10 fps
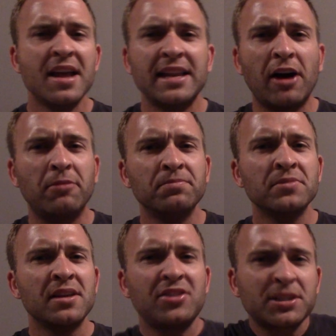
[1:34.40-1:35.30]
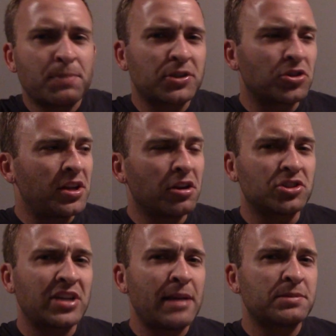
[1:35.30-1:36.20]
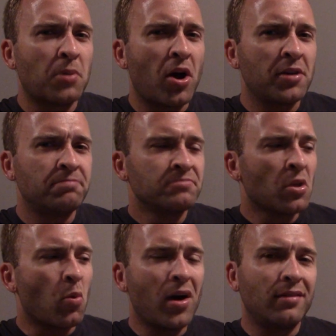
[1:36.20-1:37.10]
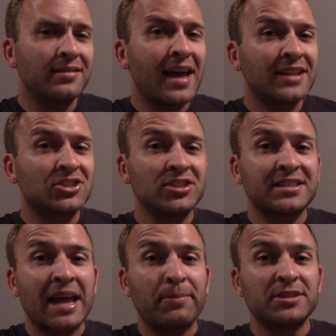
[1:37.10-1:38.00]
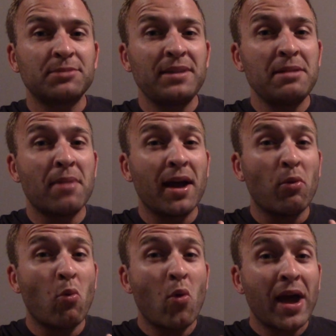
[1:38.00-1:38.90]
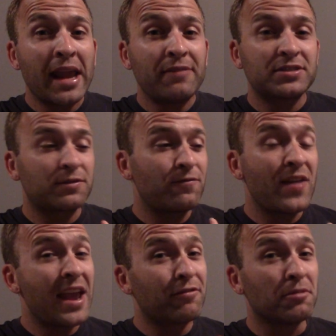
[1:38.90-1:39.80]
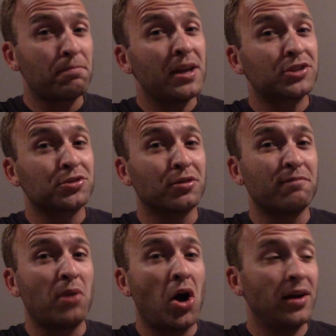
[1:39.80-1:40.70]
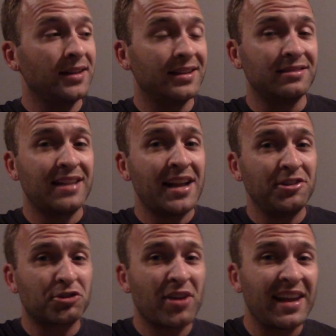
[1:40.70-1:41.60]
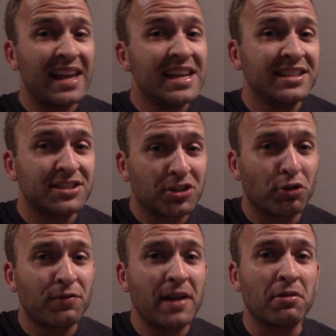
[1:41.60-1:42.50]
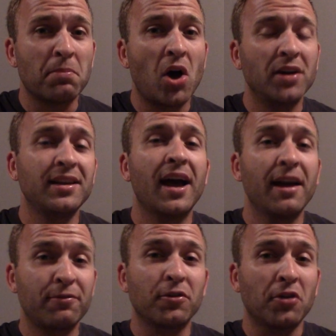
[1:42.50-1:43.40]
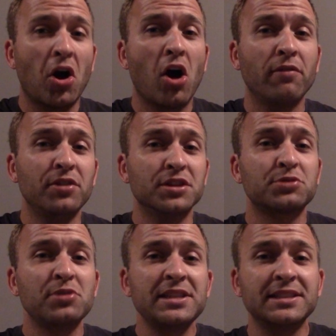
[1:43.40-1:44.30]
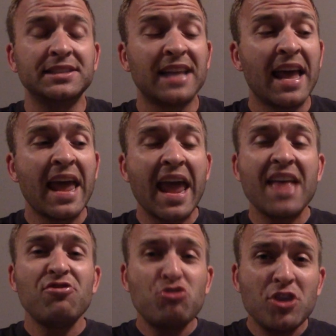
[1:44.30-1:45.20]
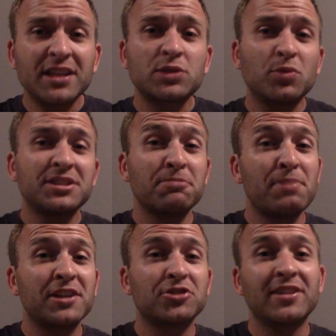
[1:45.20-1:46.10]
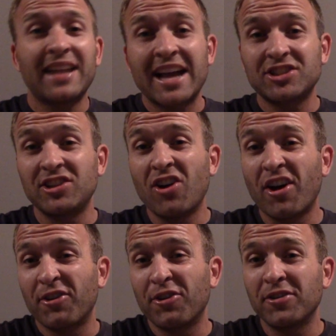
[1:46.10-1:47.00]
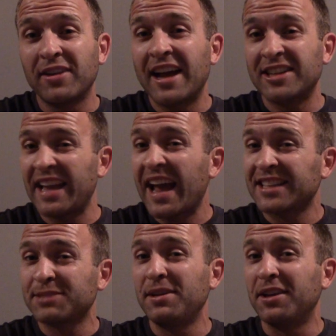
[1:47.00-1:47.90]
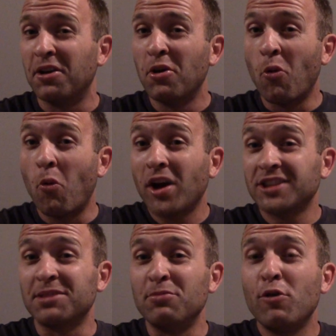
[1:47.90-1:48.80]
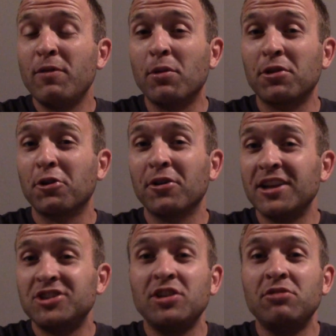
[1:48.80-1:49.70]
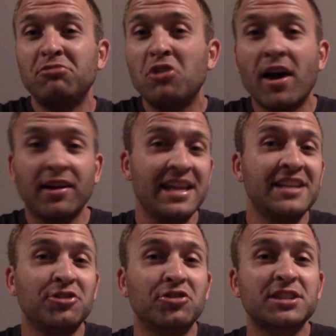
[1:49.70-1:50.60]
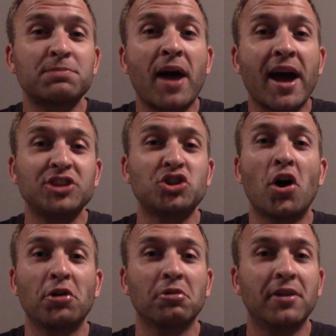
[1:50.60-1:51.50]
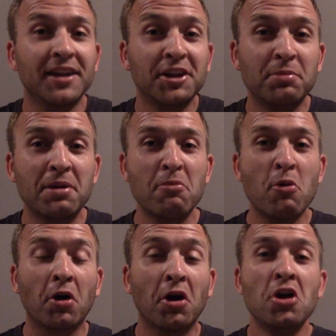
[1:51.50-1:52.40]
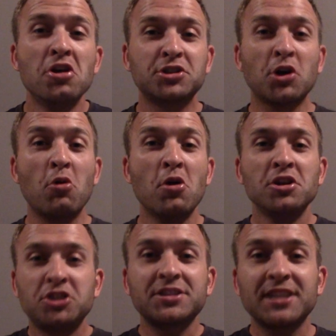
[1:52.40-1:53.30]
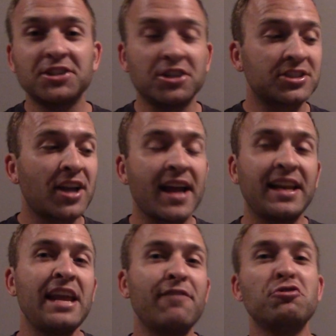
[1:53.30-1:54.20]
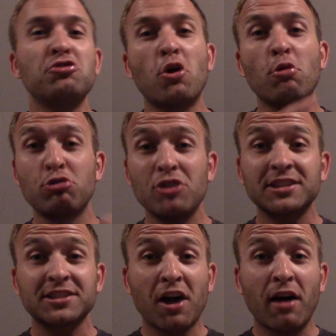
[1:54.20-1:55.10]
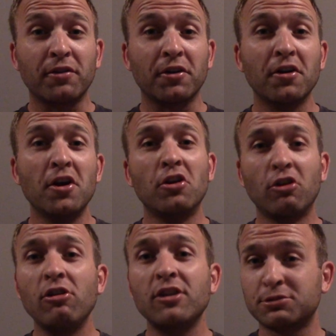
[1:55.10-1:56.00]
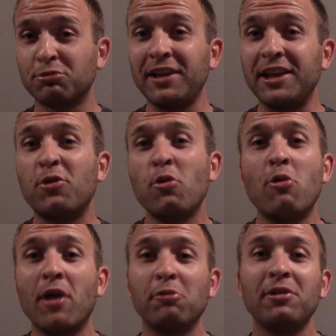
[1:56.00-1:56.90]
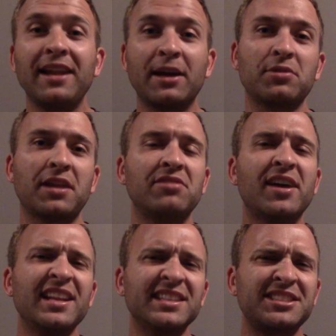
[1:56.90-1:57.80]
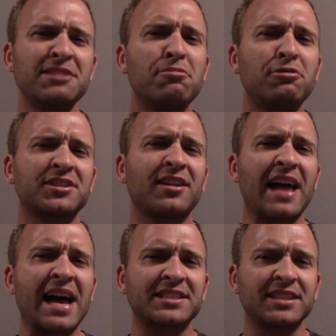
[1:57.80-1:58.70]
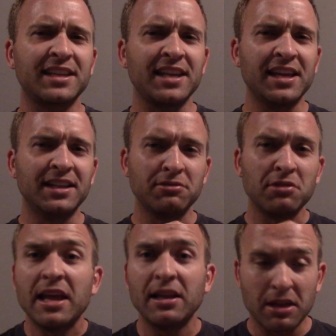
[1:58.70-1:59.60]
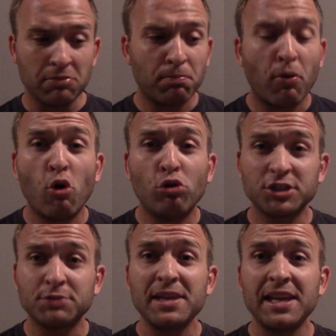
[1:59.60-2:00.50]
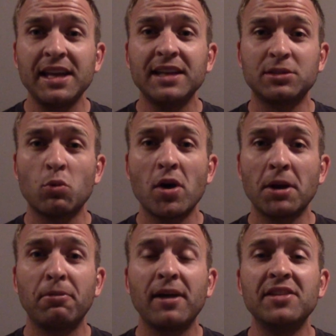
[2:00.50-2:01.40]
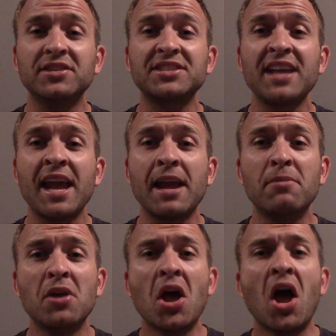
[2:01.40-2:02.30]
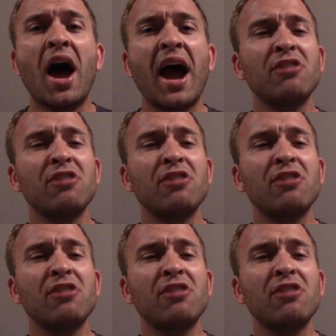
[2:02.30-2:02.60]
Now, this picture here, James Bond, well, that just happens to be my wife's favorite picture of Bond, and Daniel Craig is her favorite Bond guy for obvious reasons. And this was the picture that actually got her to actually ask me to watch the movie with her, and then she got into the spy genre a little bit more. So, just as an aside, even though this cover looks really cool, I really like what they've done. It's simple, it's classic, it pulls me in to want to play this game. I